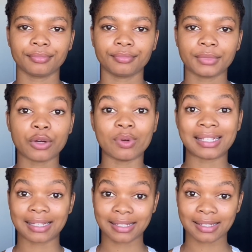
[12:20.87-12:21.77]

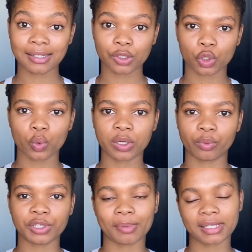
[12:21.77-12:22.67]
resistant to it,
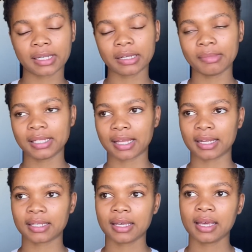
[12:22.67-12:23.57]
which basically means
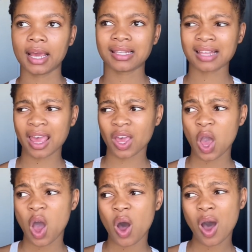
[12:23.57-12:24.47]
that it's like,
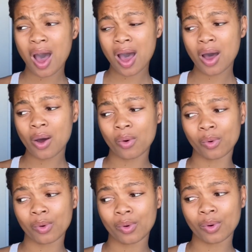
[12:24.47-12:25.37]
oh,
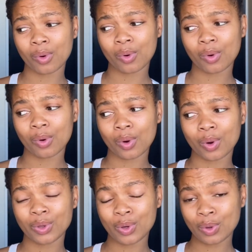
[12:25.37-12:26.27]

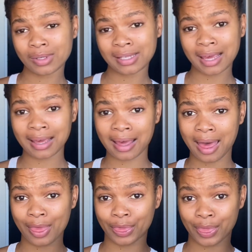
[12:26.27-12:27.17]
you're using
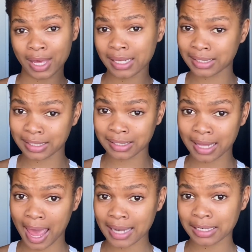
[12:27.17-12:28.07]
this
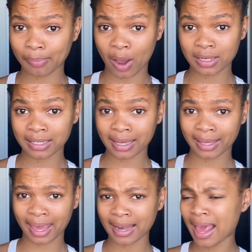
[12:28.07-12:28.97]
antibiotic
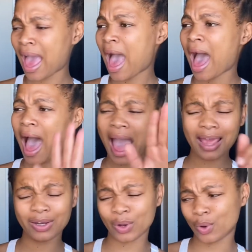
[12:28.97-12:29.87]
again?
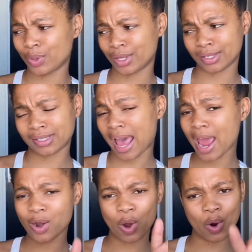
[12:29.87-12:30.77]
I know this, I
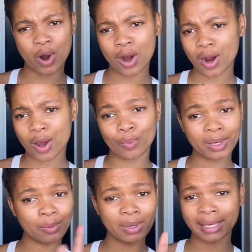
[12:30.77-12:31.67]
know her,
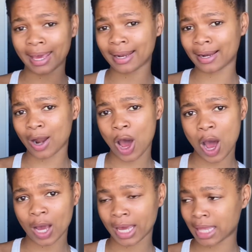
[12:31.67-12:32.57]
we get
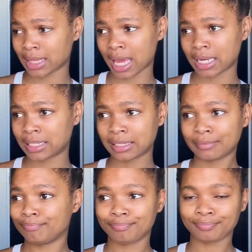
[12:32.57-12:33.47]
along, and then
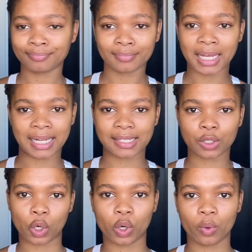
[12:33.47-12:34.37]
it doesn't
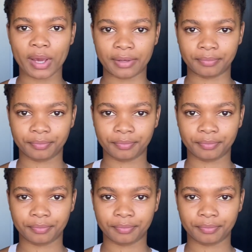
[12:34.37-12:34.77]
go away.